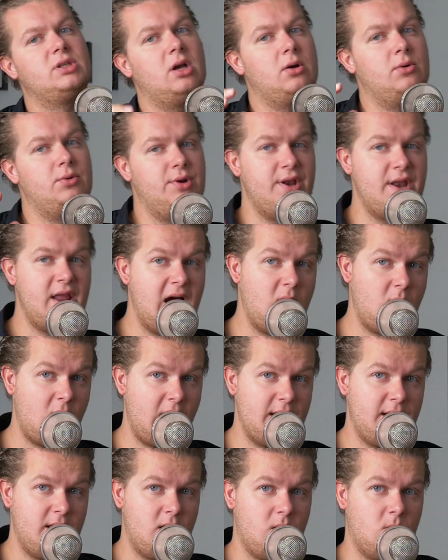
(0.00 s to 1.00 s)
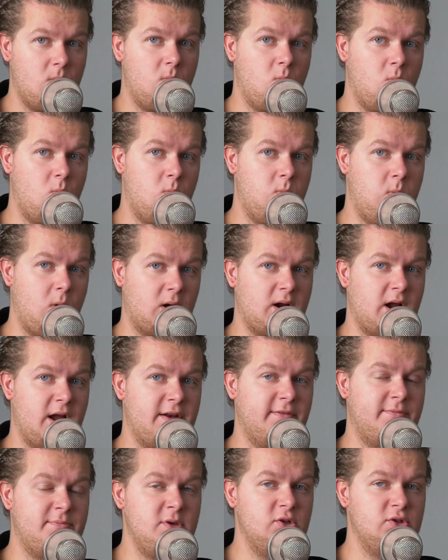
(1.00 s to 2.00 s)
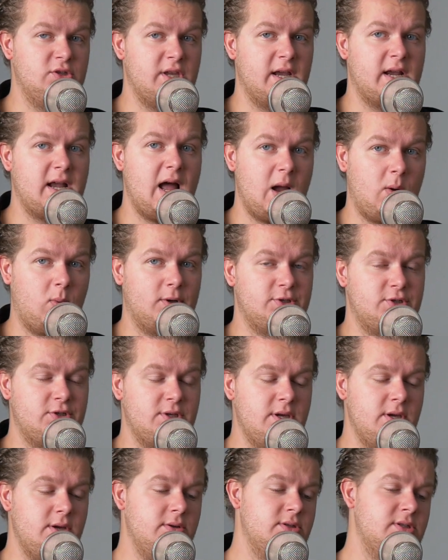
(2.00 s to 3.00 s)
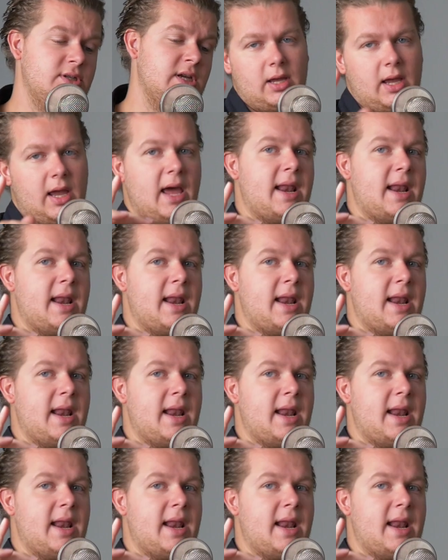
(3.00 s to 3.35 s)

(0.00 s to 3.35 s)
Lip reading: So now I know what kind of music I want to use,